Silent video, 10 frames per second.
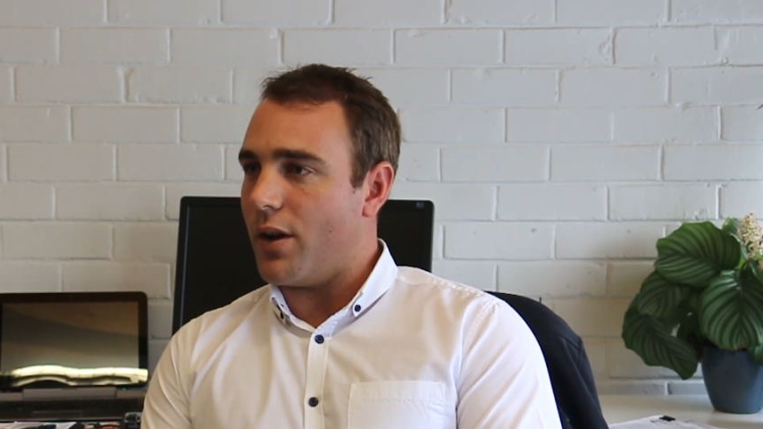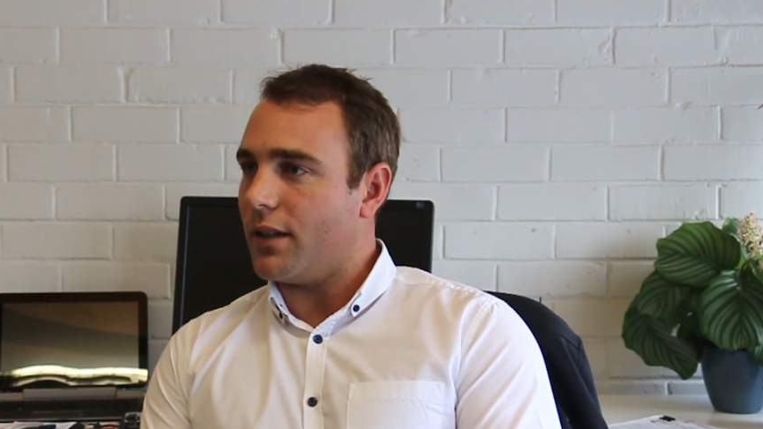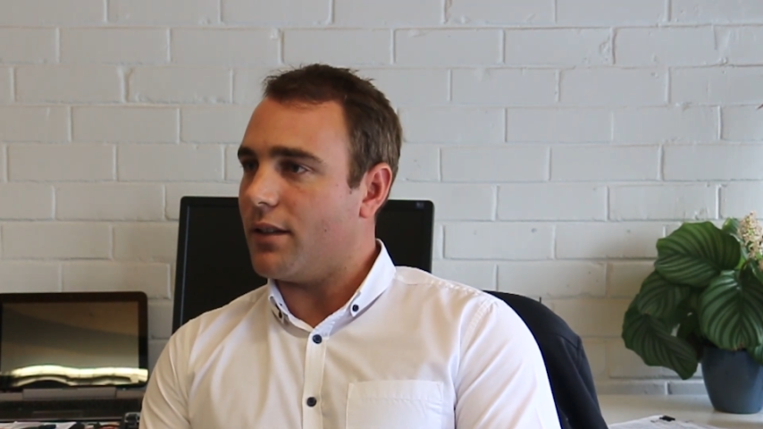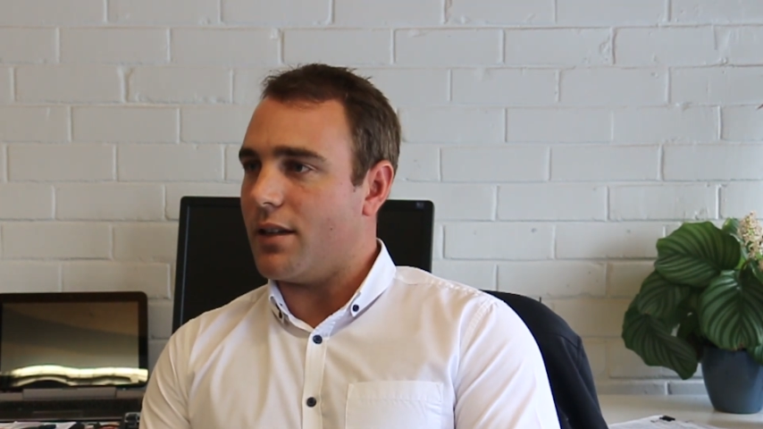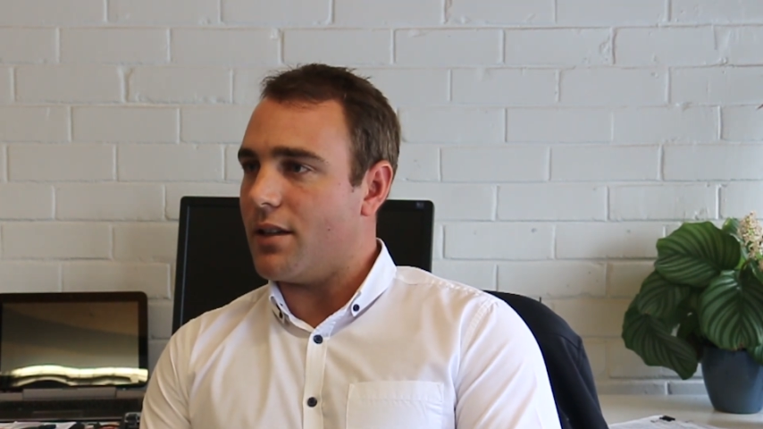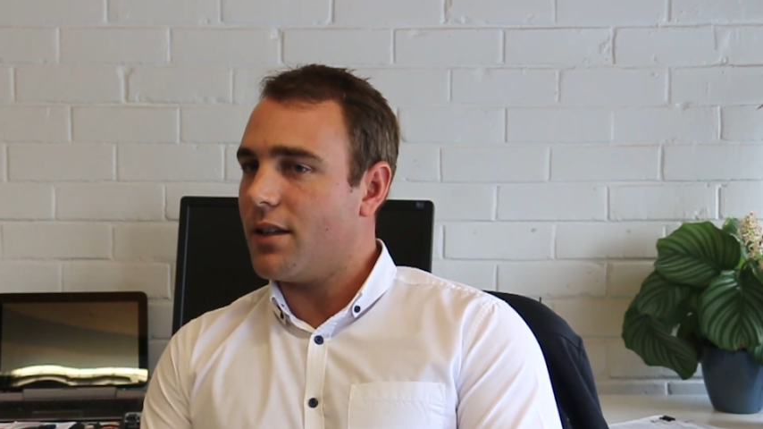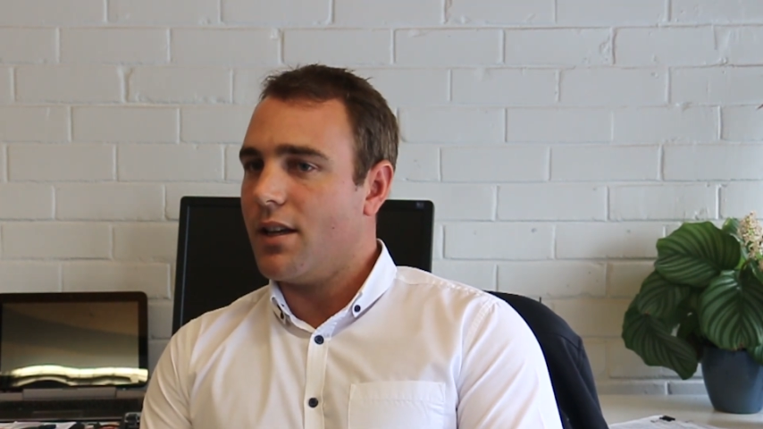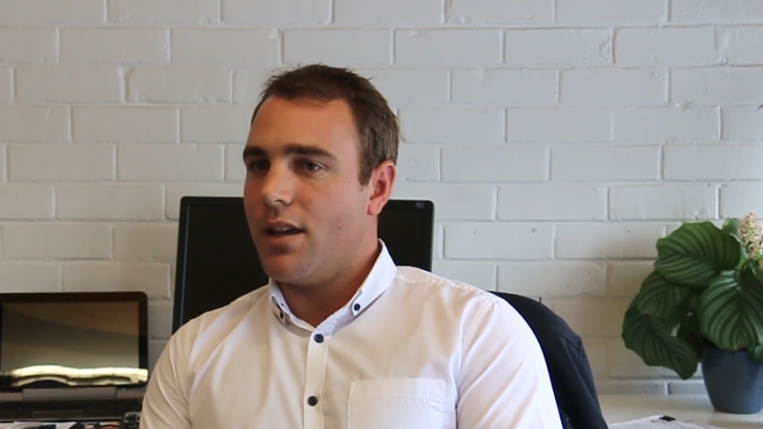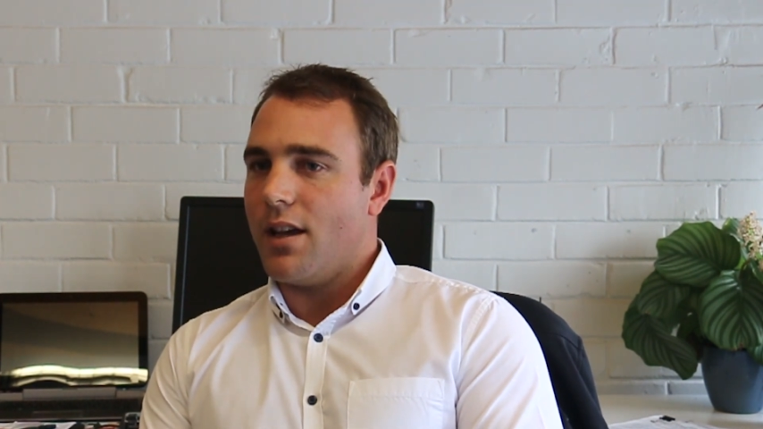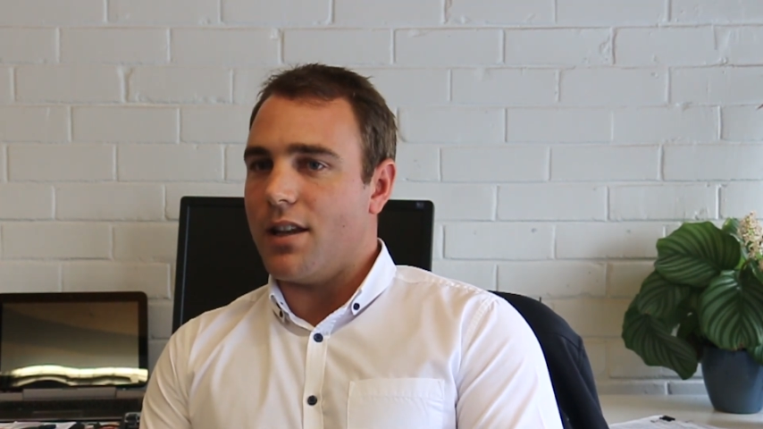rent
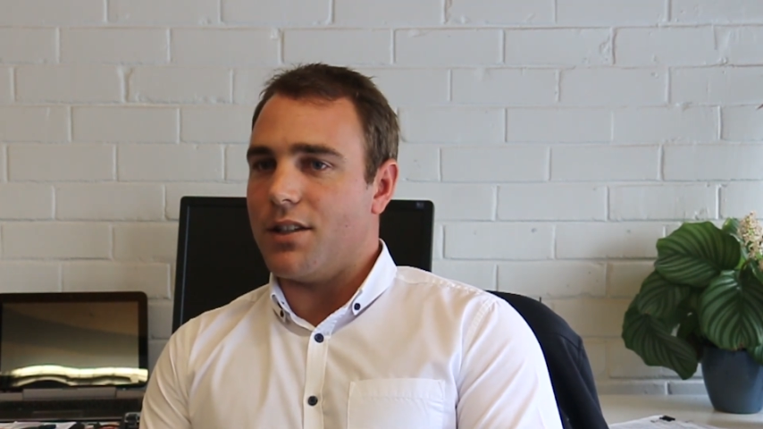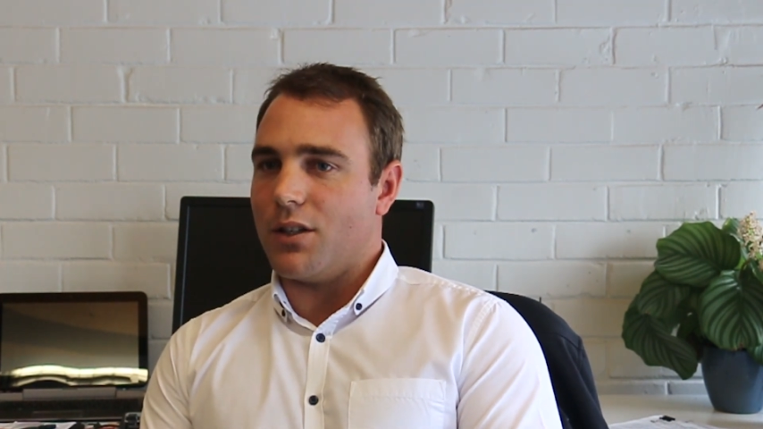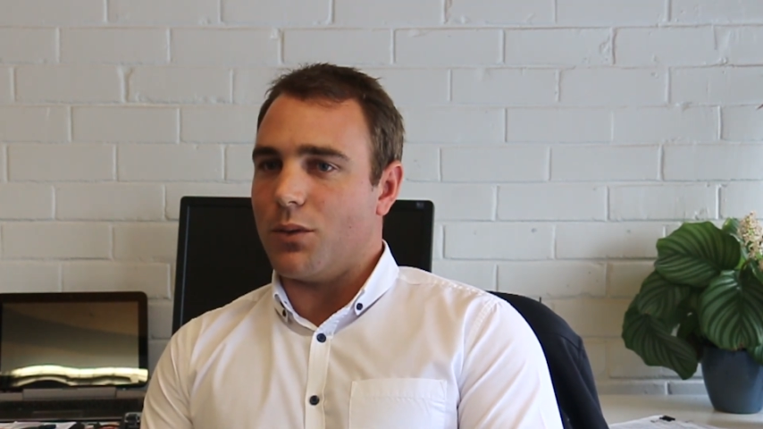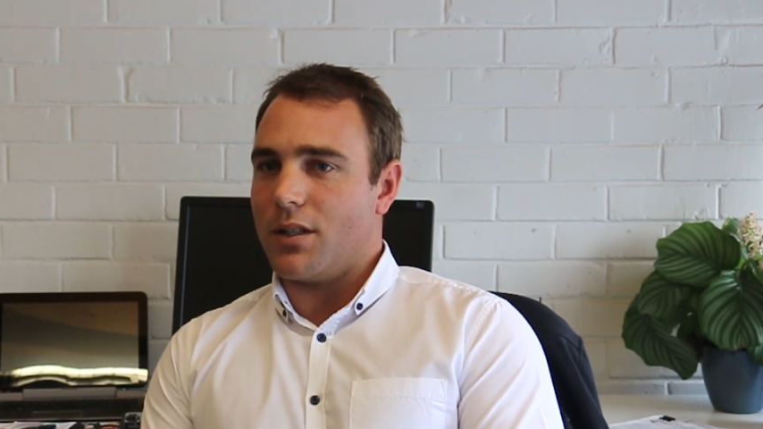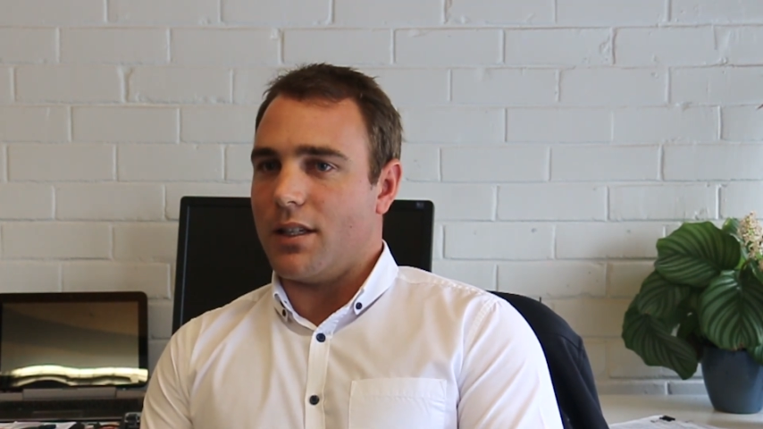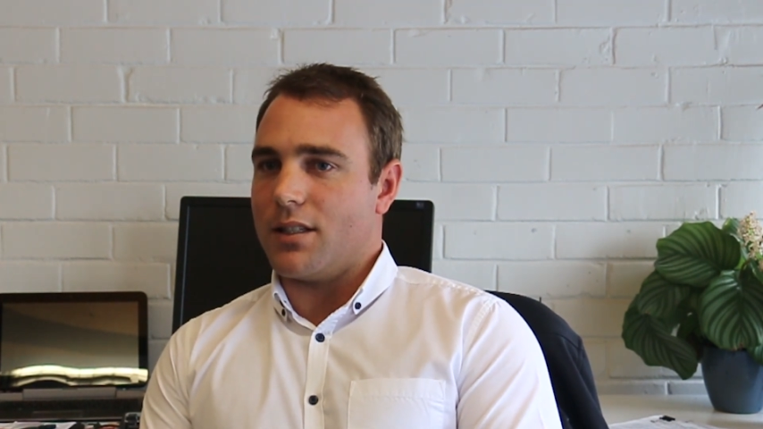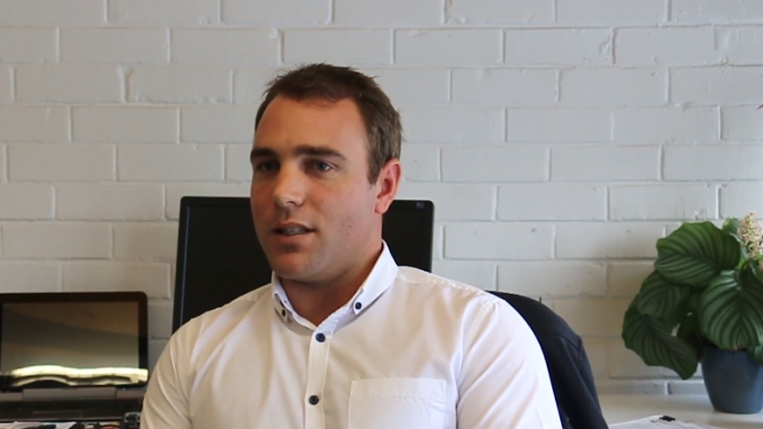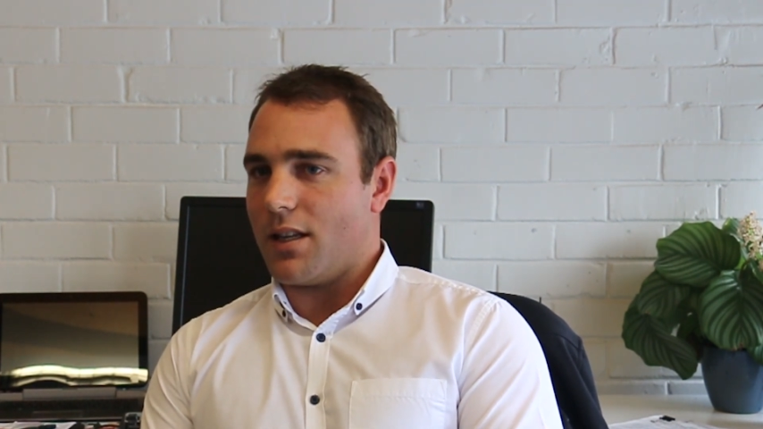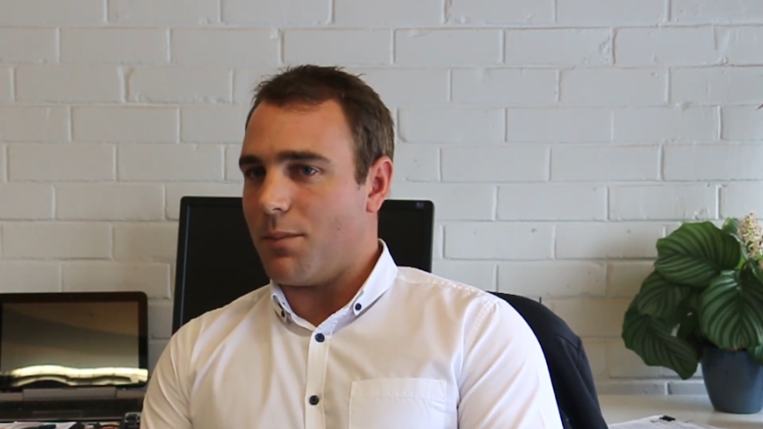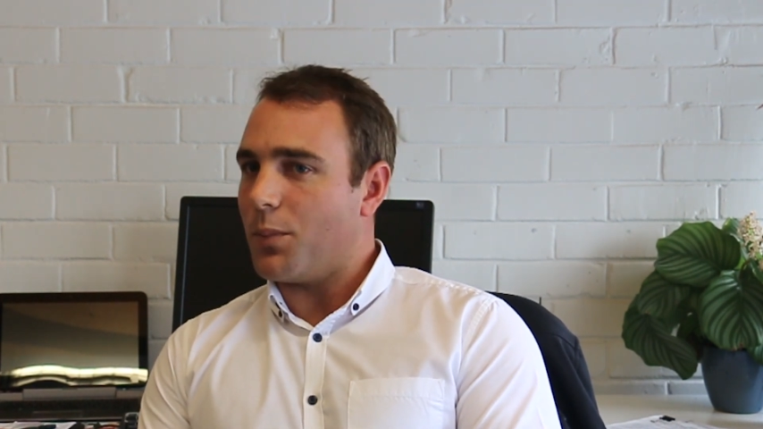and deal with things as they